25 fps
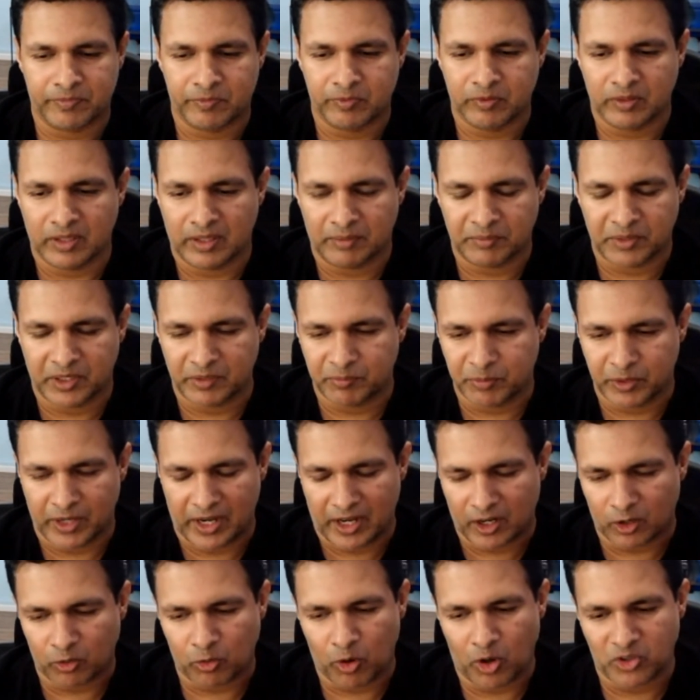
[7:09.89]
I'm going to put
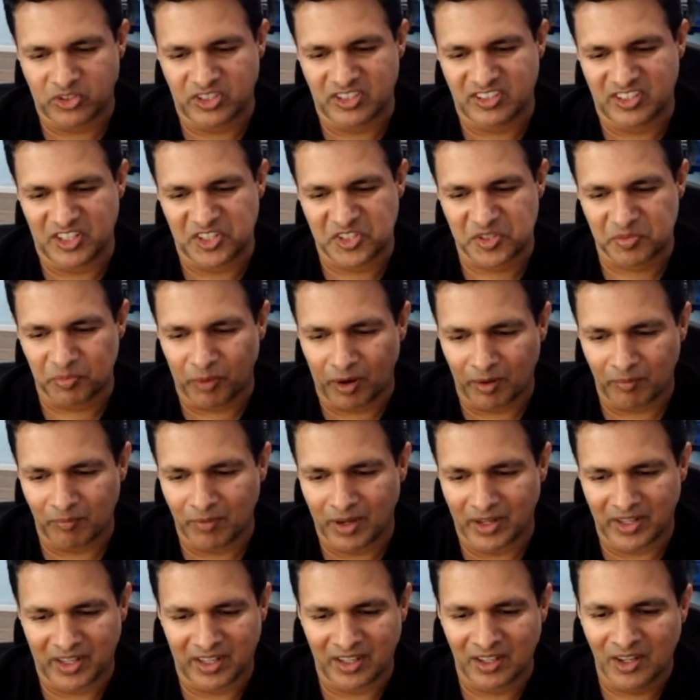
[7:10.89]
air quotes and say smart
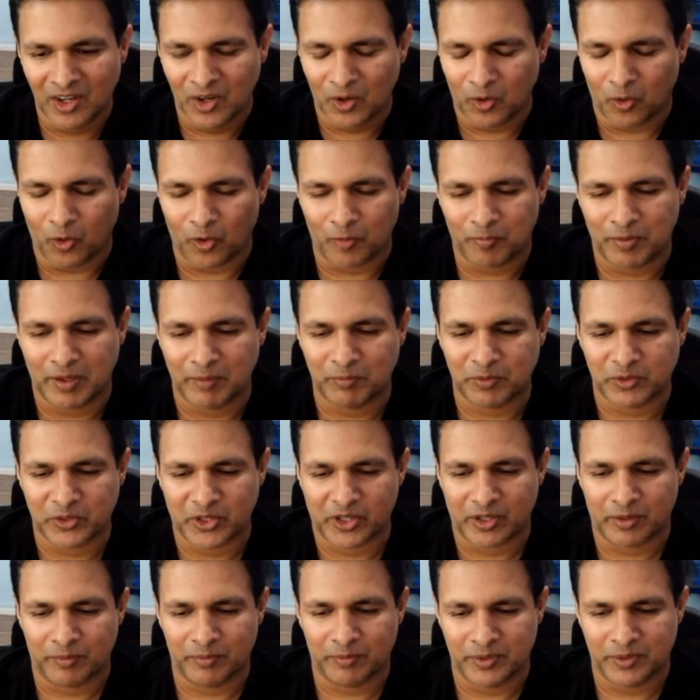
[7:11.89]
money or people
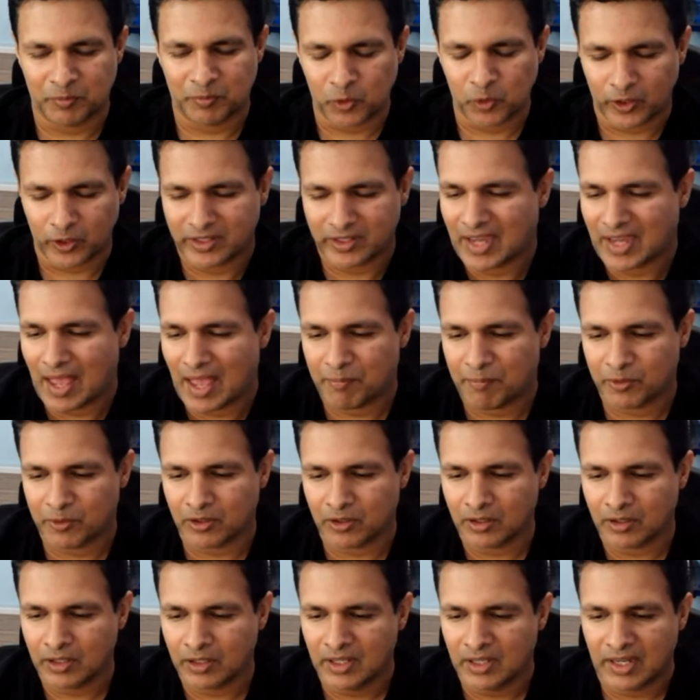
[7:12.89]
that are deploying
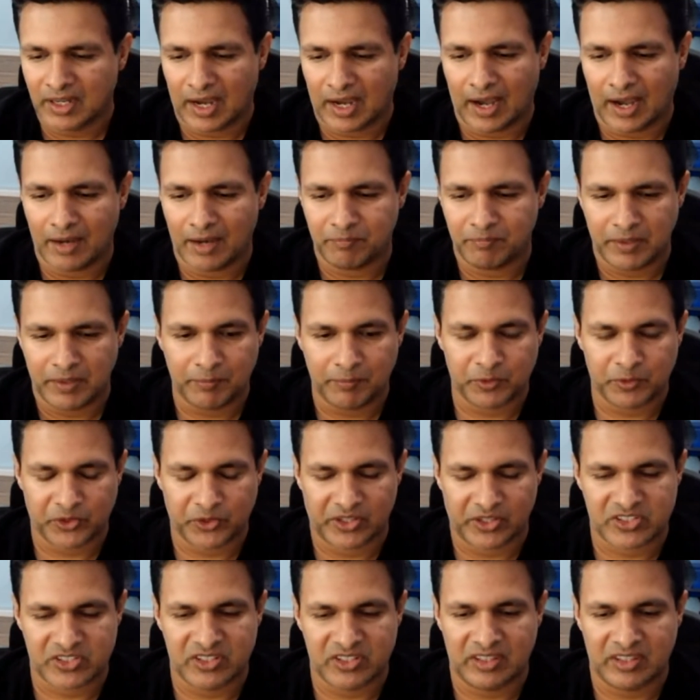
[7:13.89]
capital and people
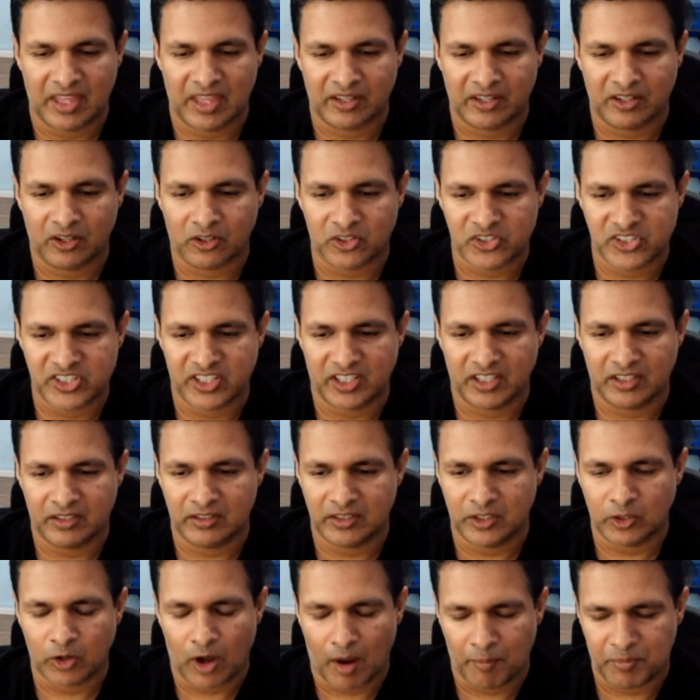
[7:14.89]
that that are seeing
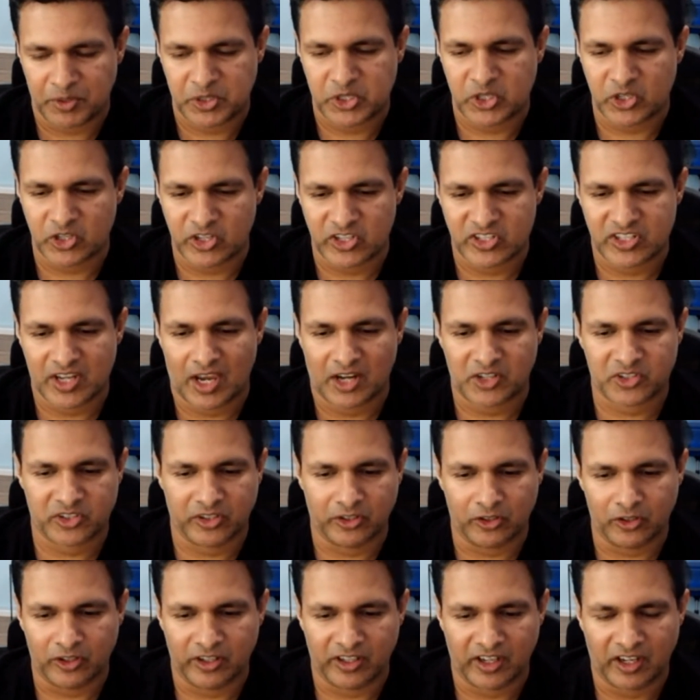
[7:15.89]
you know opportunities to
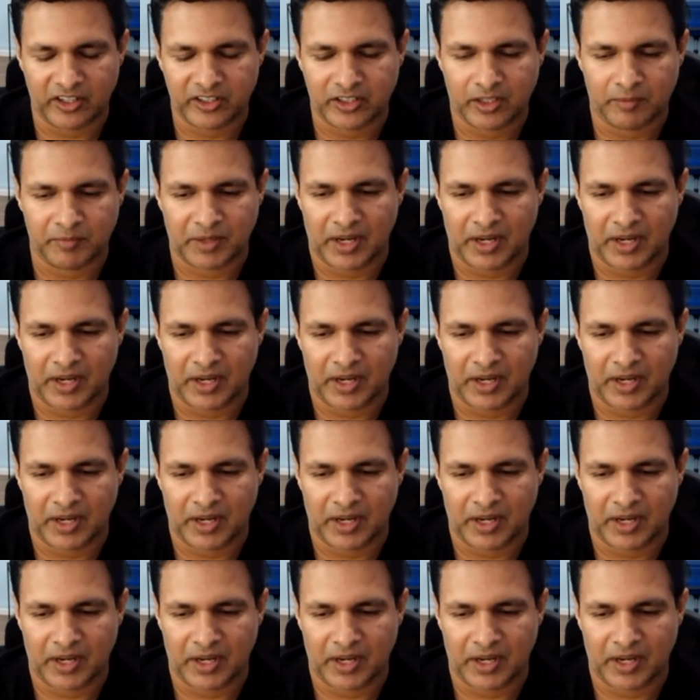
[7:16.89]
actually earn an income.